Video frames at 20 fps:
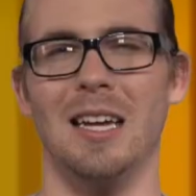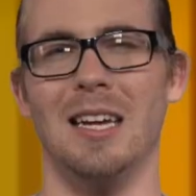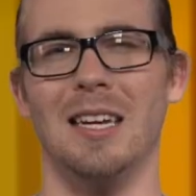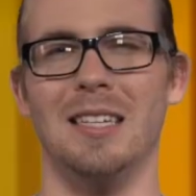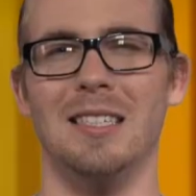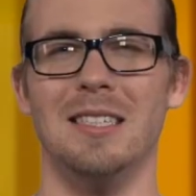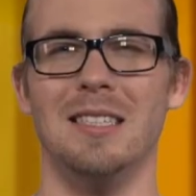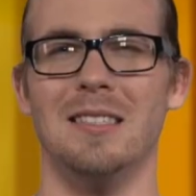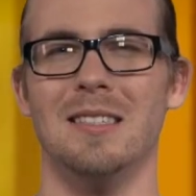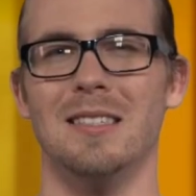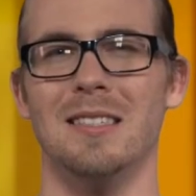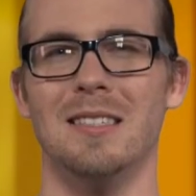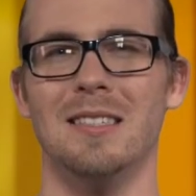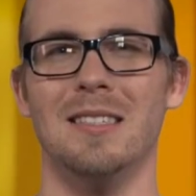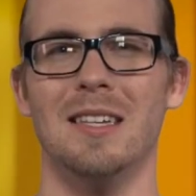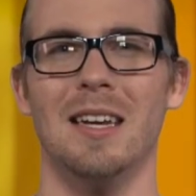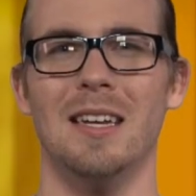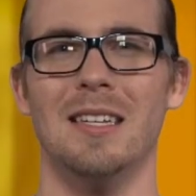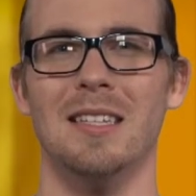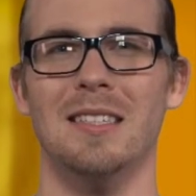I,
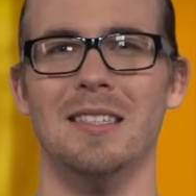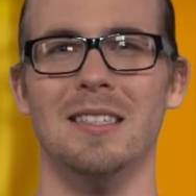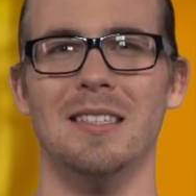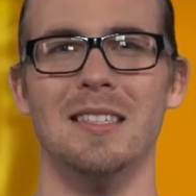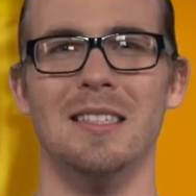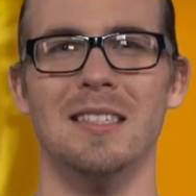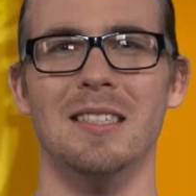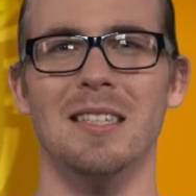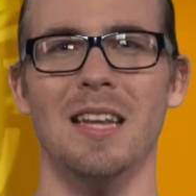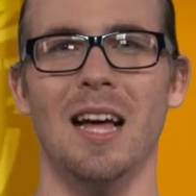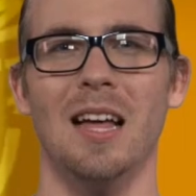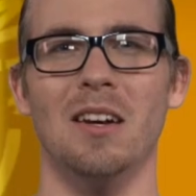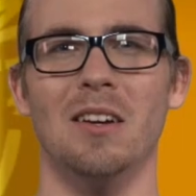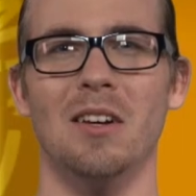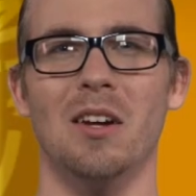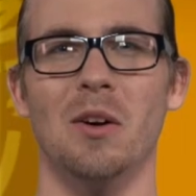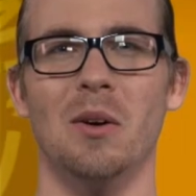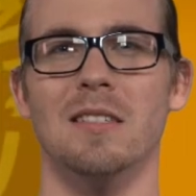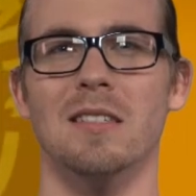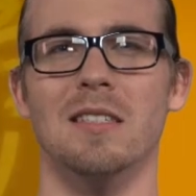I, I
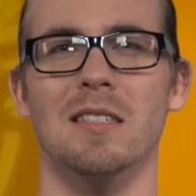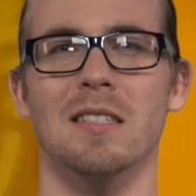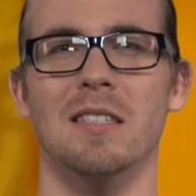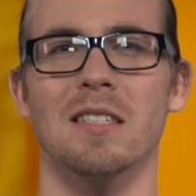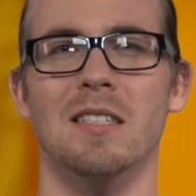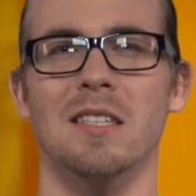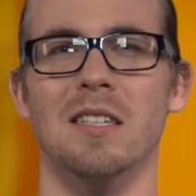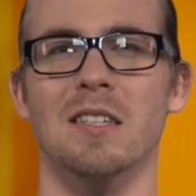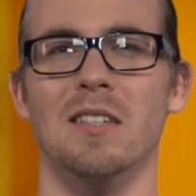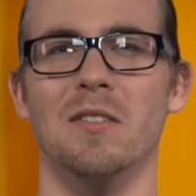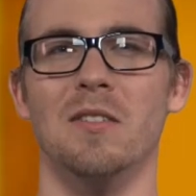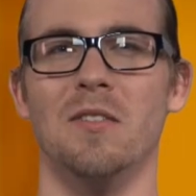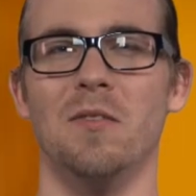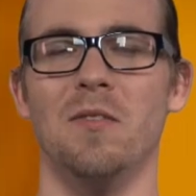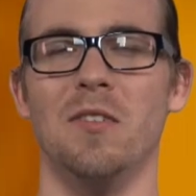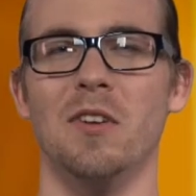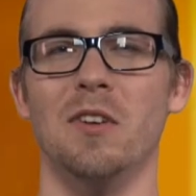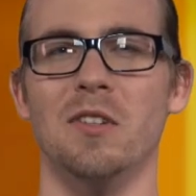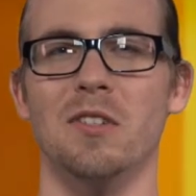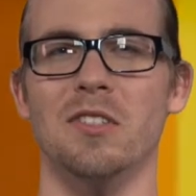don't know it didn't
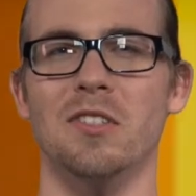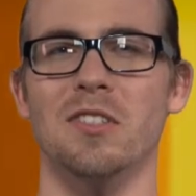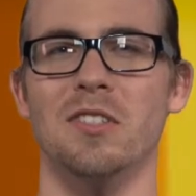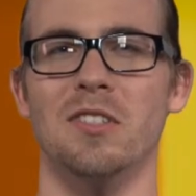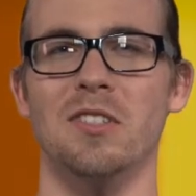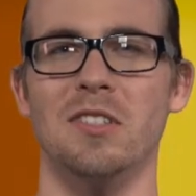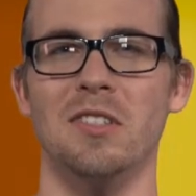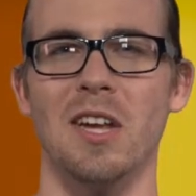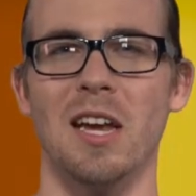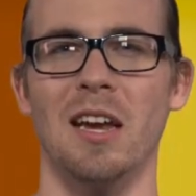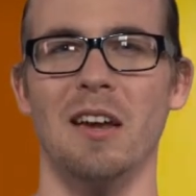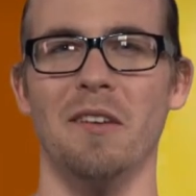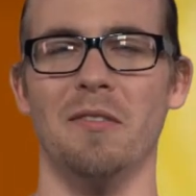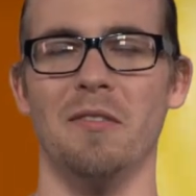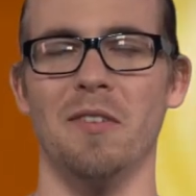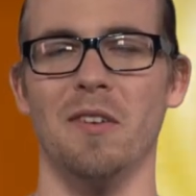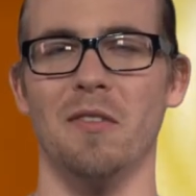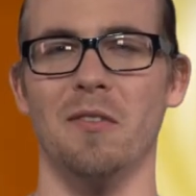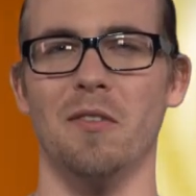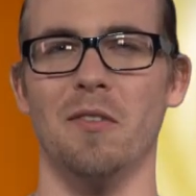feel
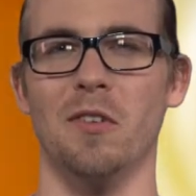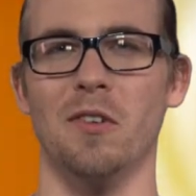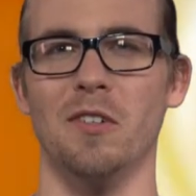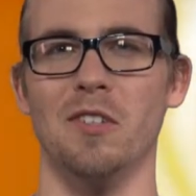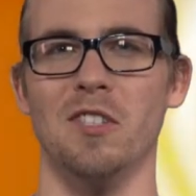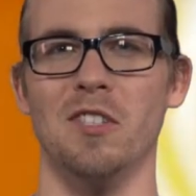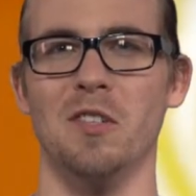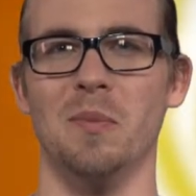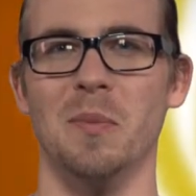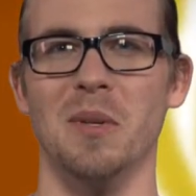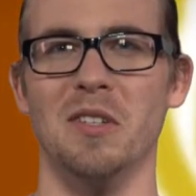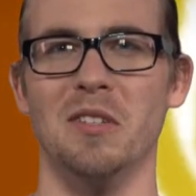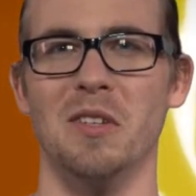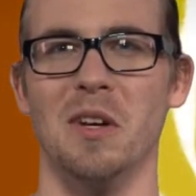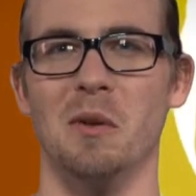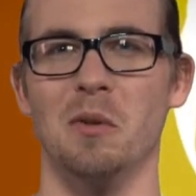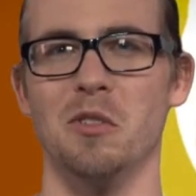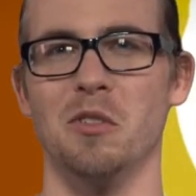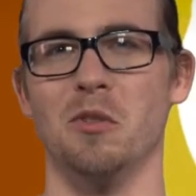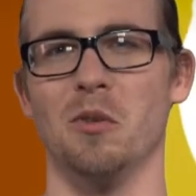safe at first to me,
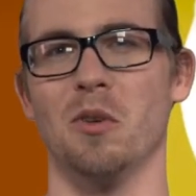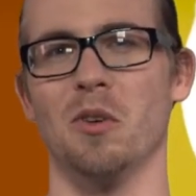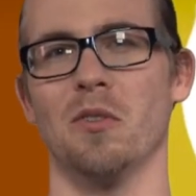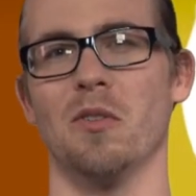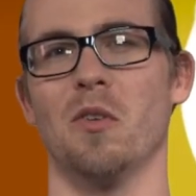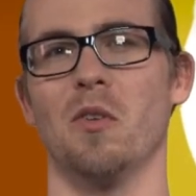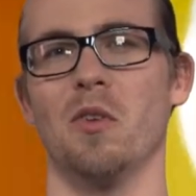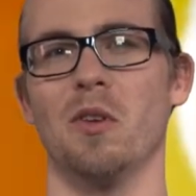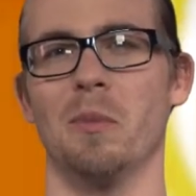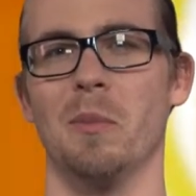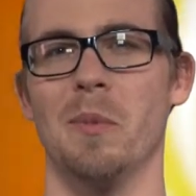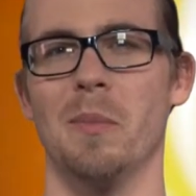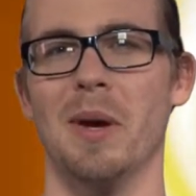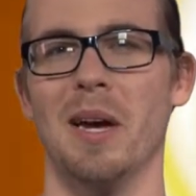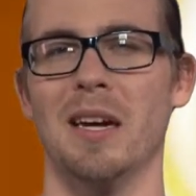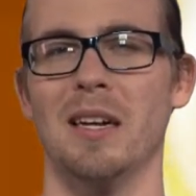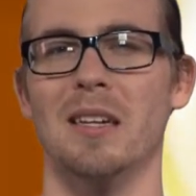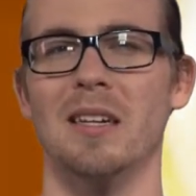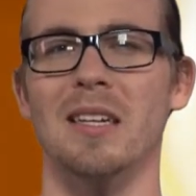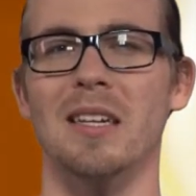so that was sort of holding me
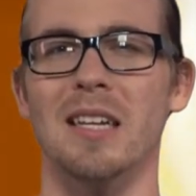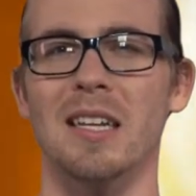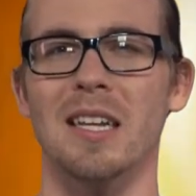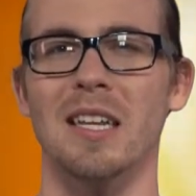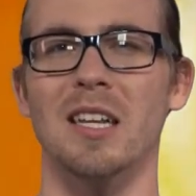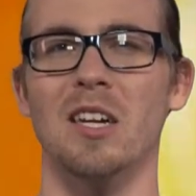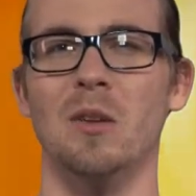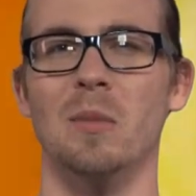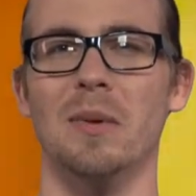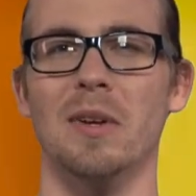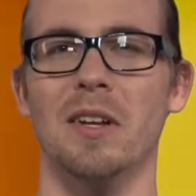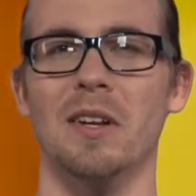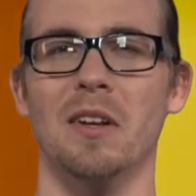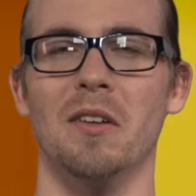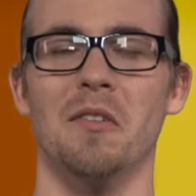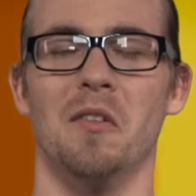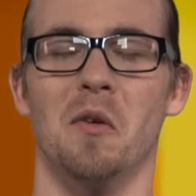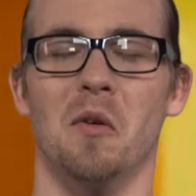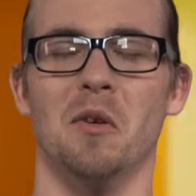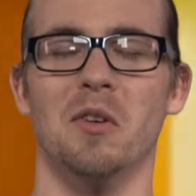back a little bit.
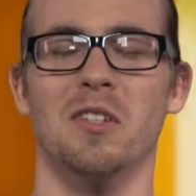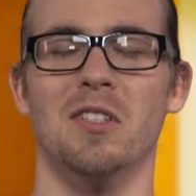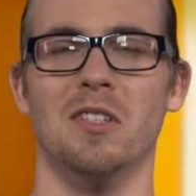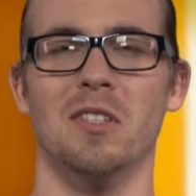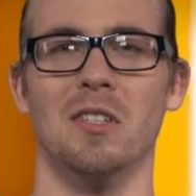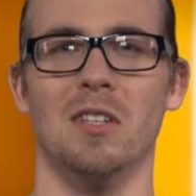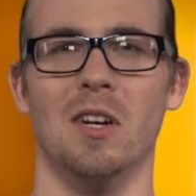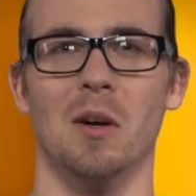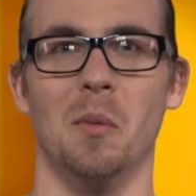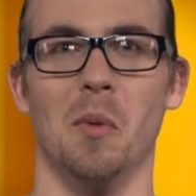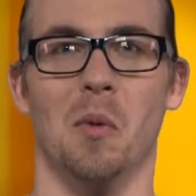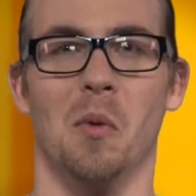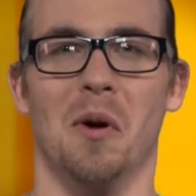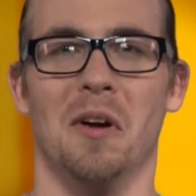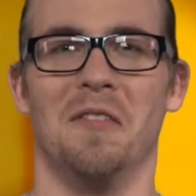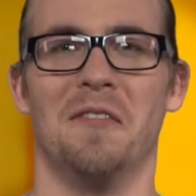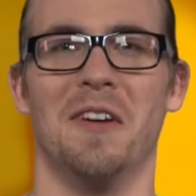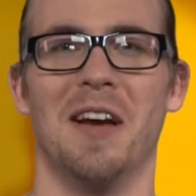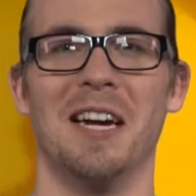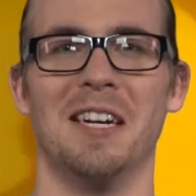of course, the number
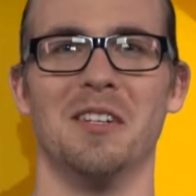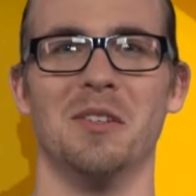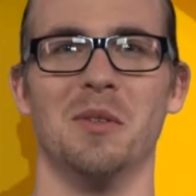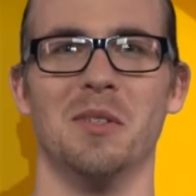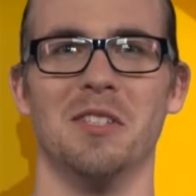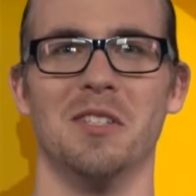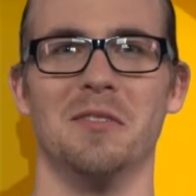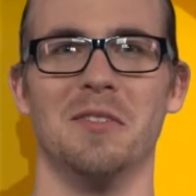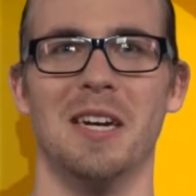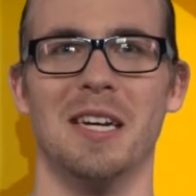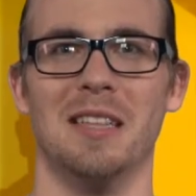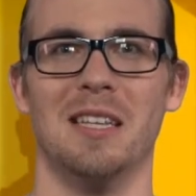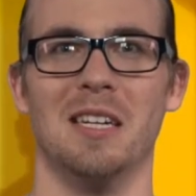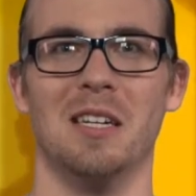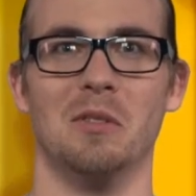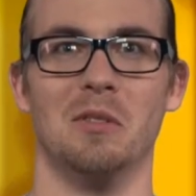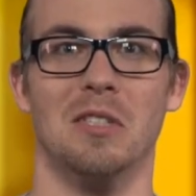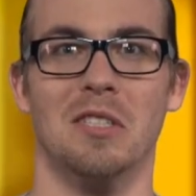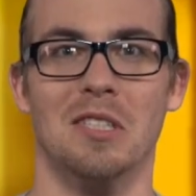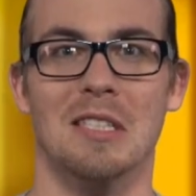one factor was the fact
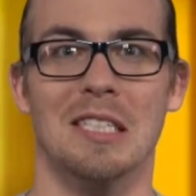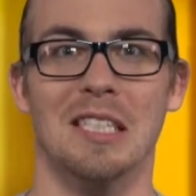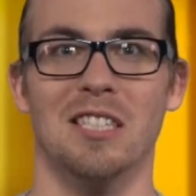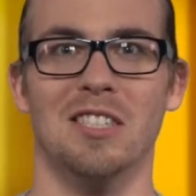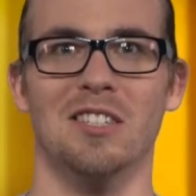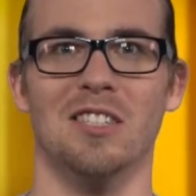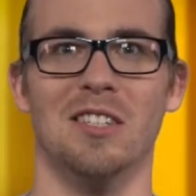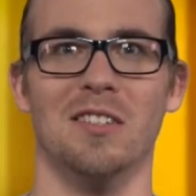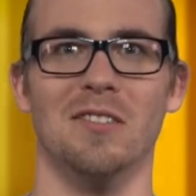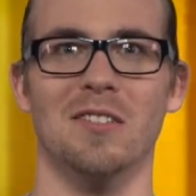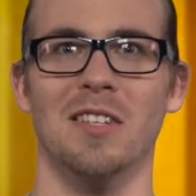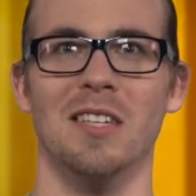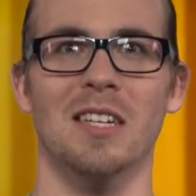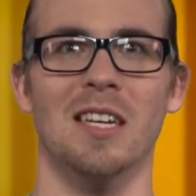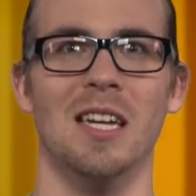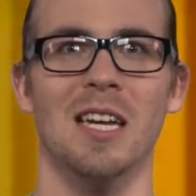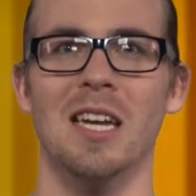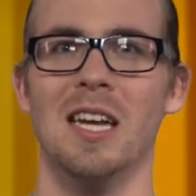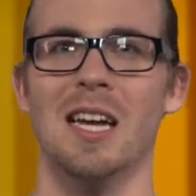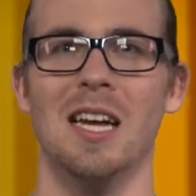that it was stick shift,
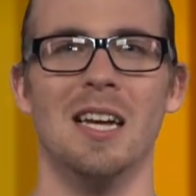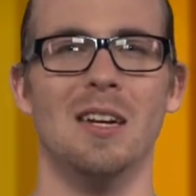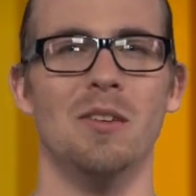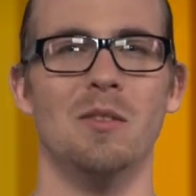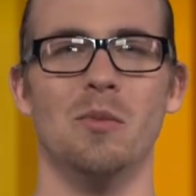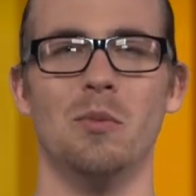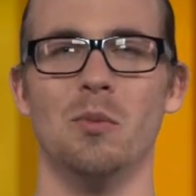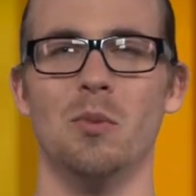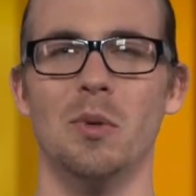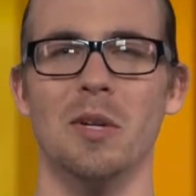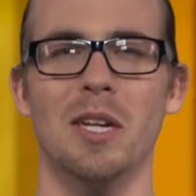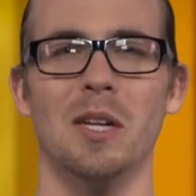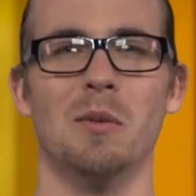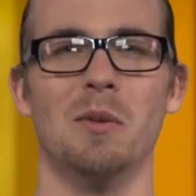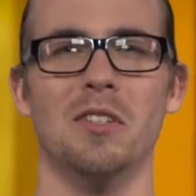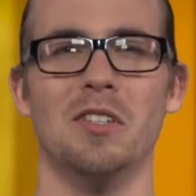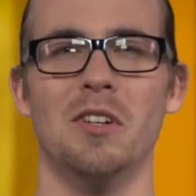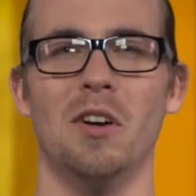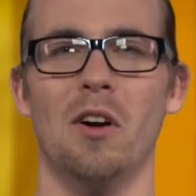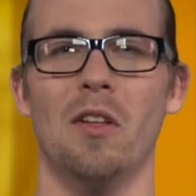and really
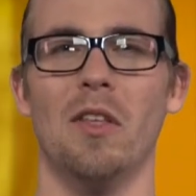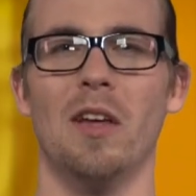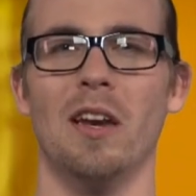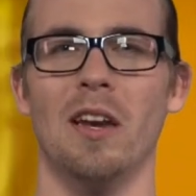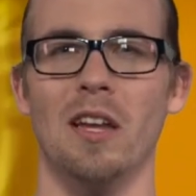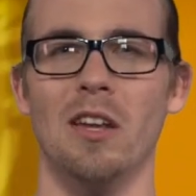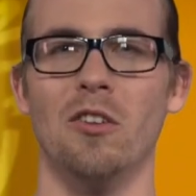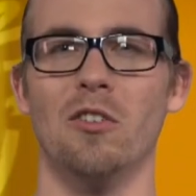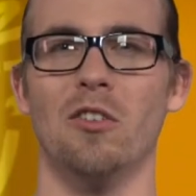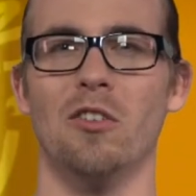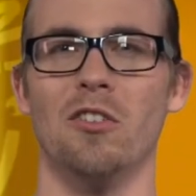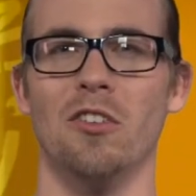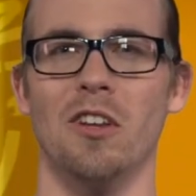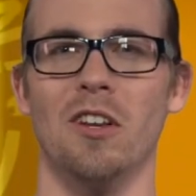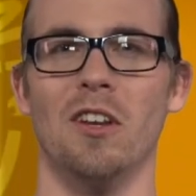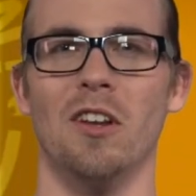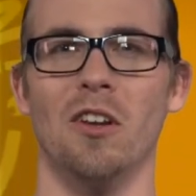wasn't all that interested